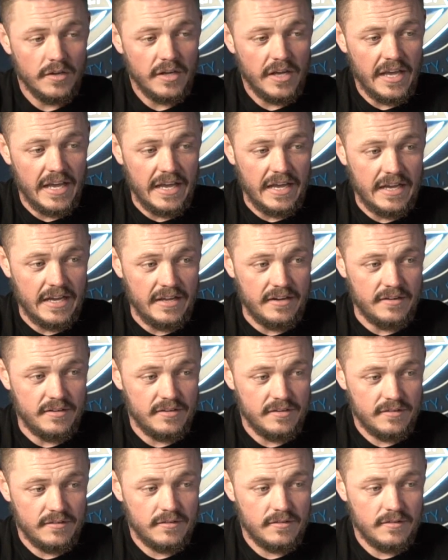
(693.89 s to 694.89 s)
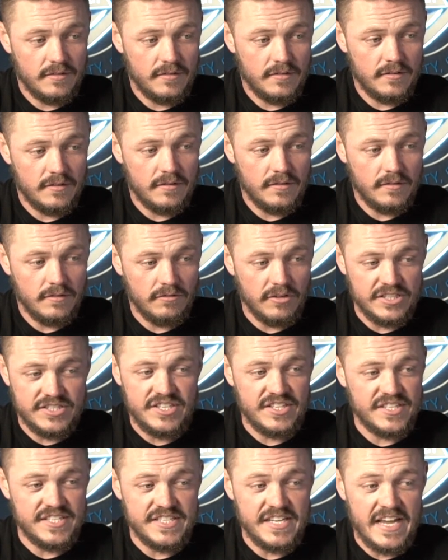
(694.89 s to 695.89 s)
And let's
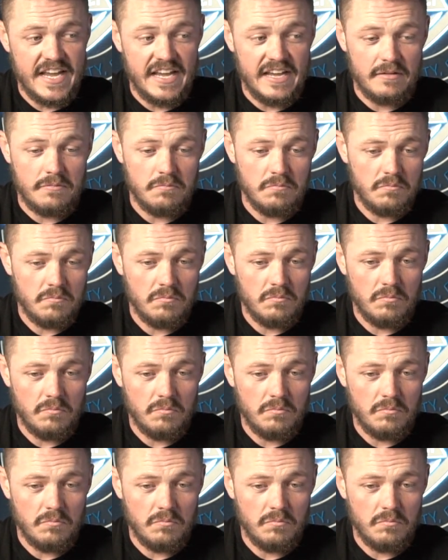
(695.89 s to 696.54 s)
just say,